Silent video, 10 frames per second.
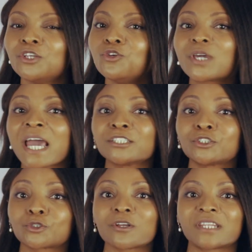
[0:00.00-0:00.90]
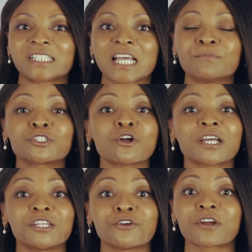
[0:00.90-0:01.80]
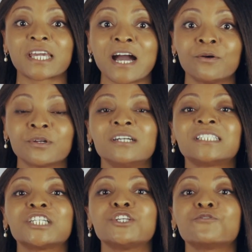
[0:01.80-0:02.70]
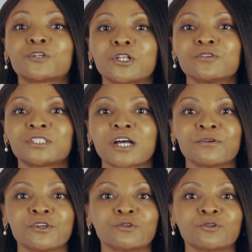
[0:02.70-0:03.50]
you can't short the same stock in your account until you've closed out